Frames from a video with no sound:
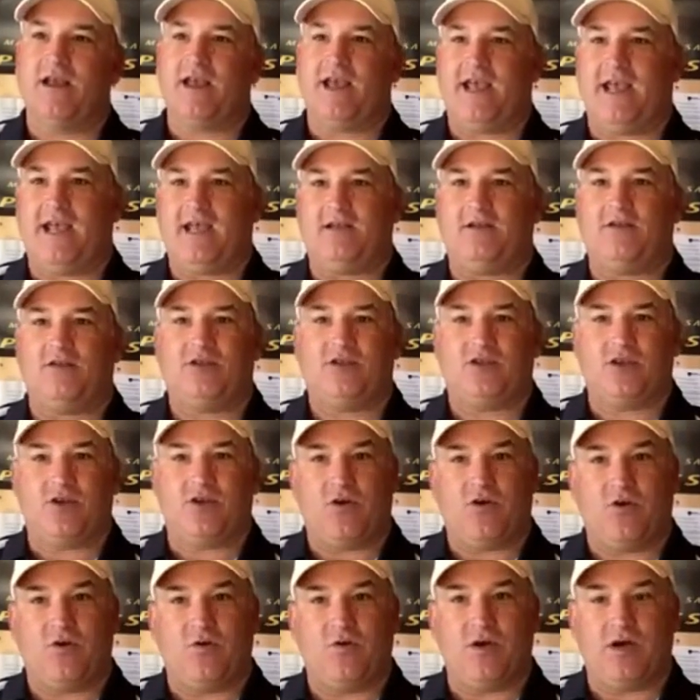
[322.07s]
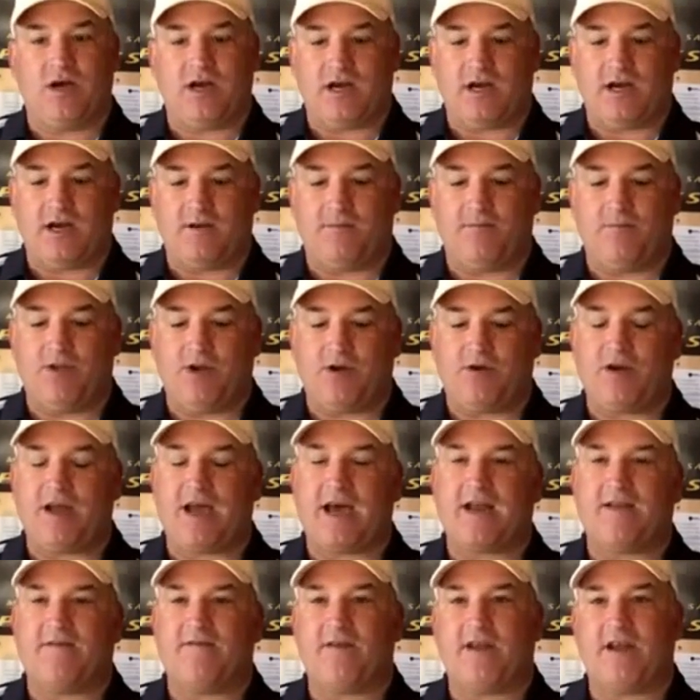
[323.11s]
And so they're
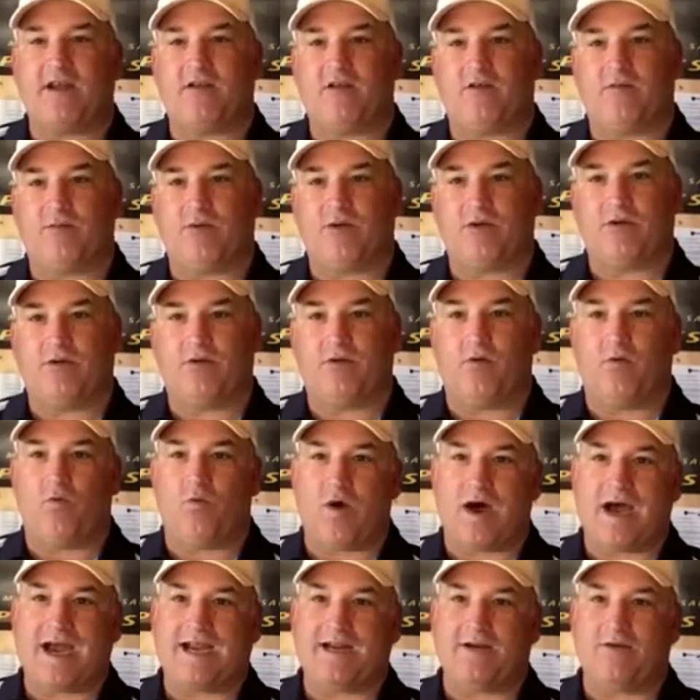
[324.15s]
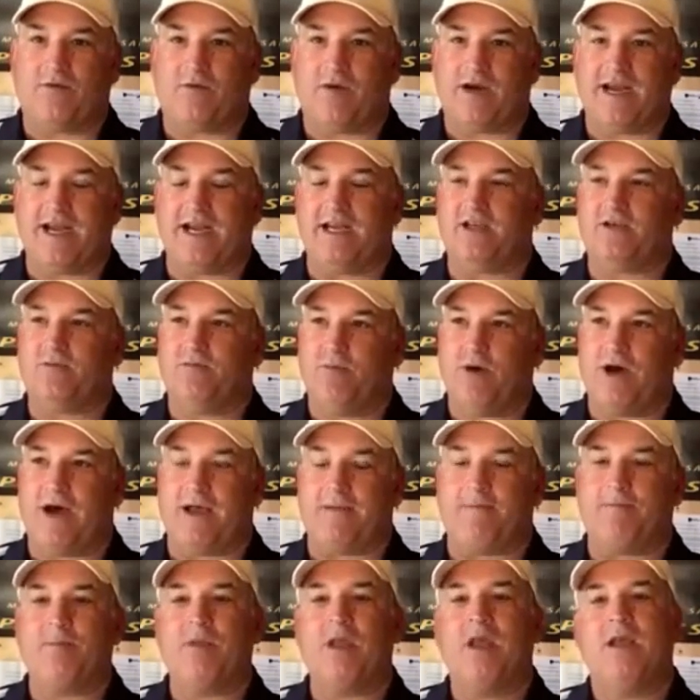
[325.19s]
not available wide range.
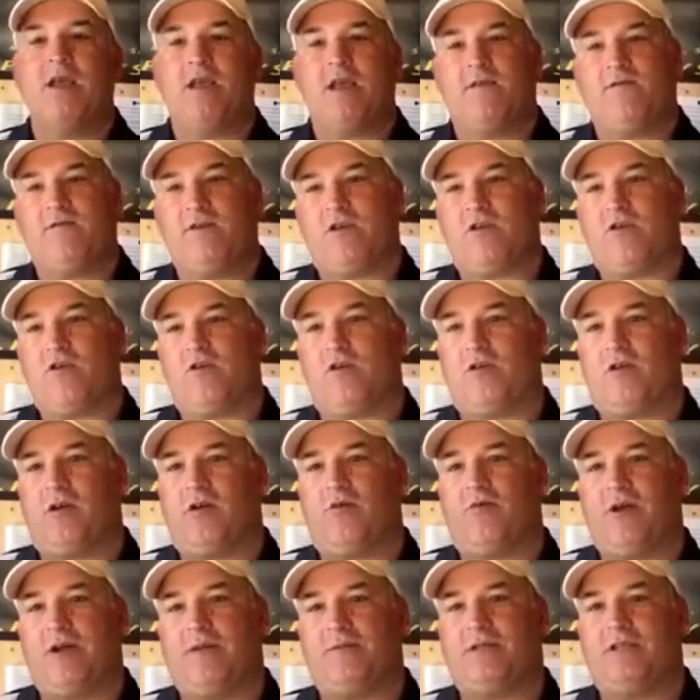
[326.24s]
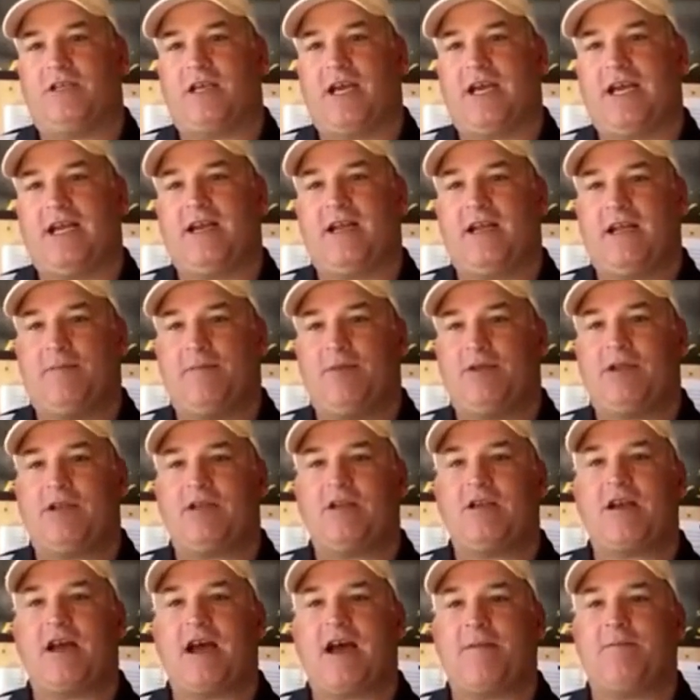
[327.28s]
But if you go to our website, up at the
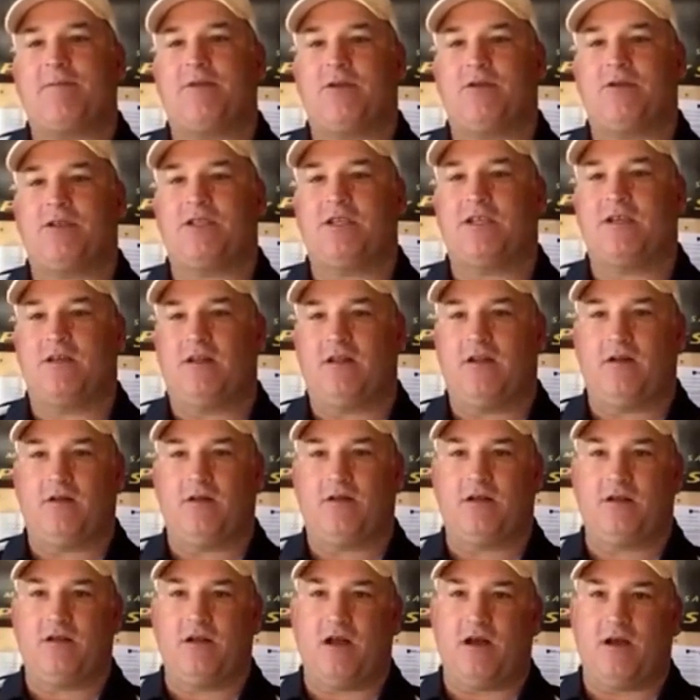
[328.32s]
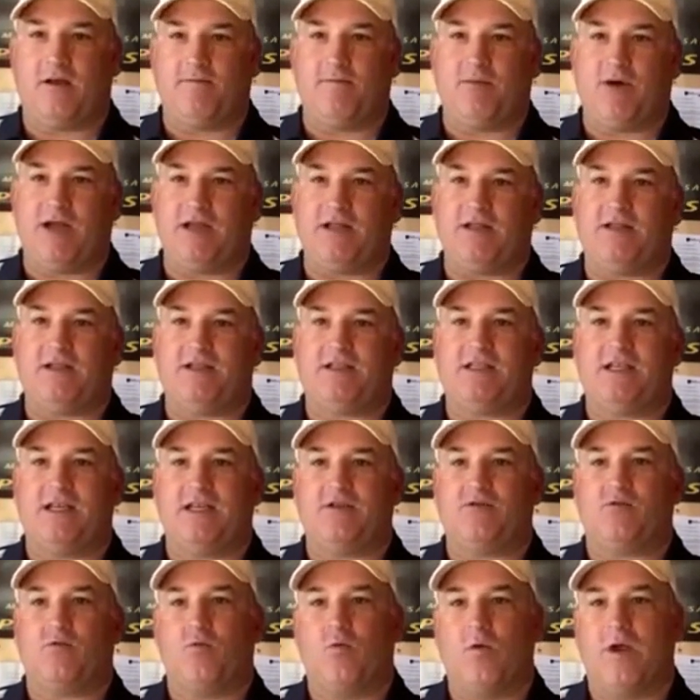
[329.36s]
top, you'll see a little button that
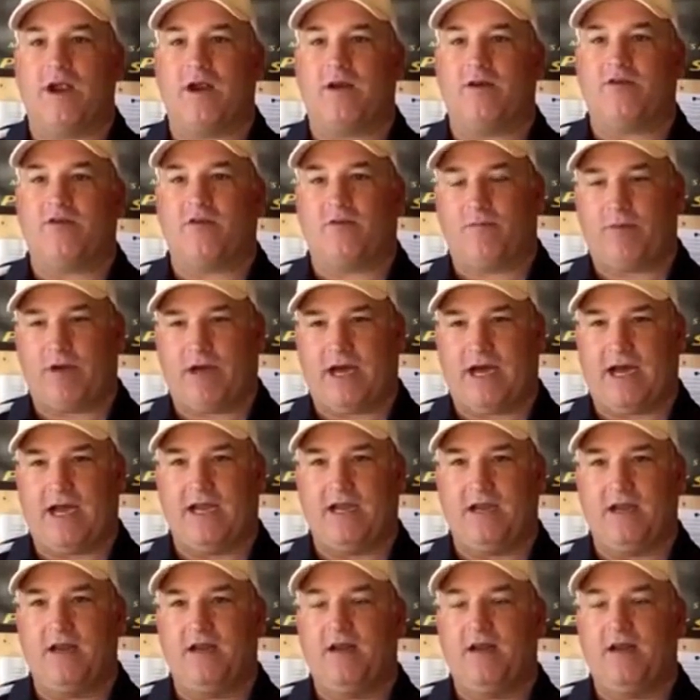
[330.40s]
says where to buy.